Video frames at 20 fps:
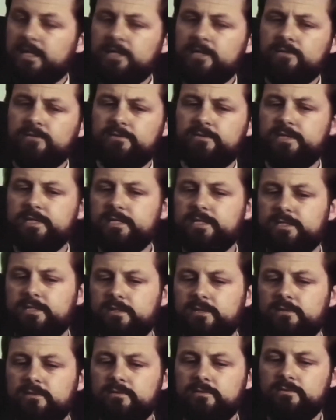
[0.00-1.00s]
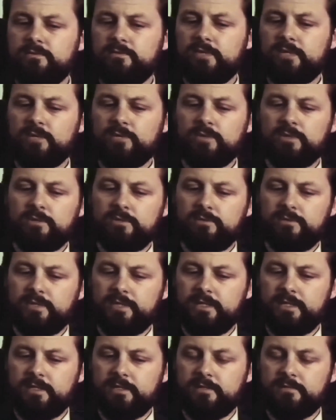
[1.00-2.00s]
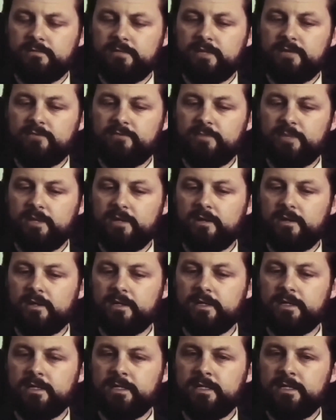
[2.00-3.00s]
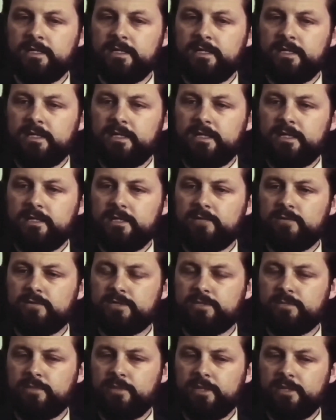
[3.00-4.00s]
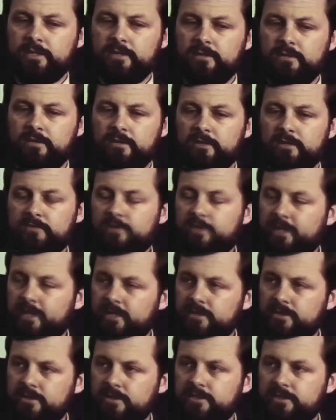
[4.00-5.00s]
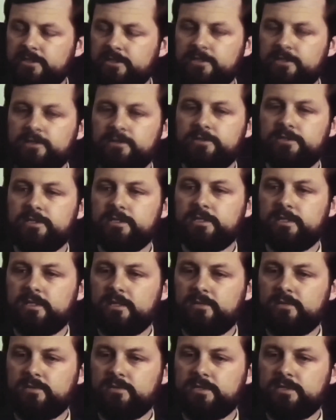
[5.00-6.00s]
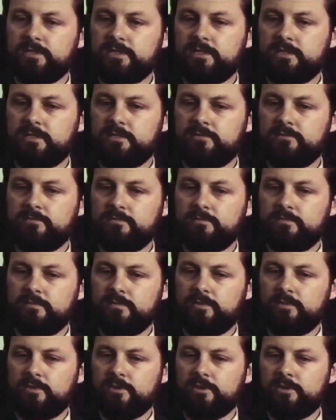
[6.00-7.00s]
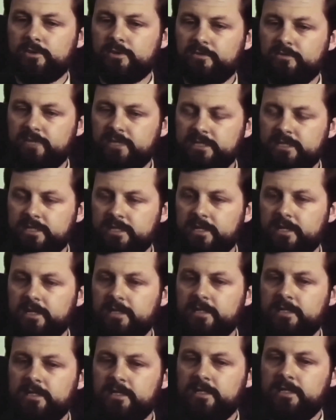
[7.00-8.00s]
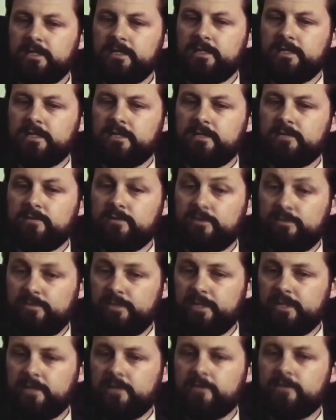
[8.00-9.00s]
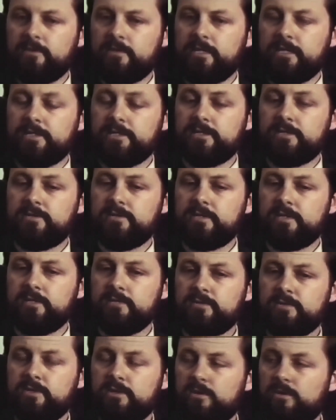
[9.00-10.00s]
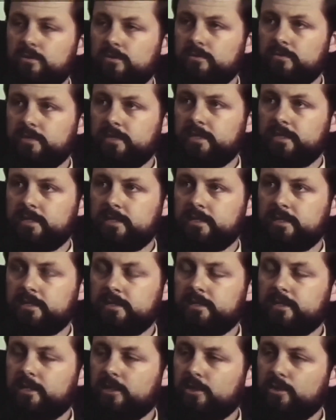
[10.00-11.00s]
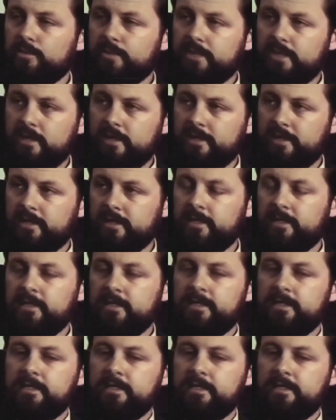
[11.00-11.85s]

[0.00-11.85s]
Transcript: I don't think so. When I worked with the um, FBI, there was a political and financial institution that I was um, ordered to investigate with many other agents, and it was called the uh, the Illuminati,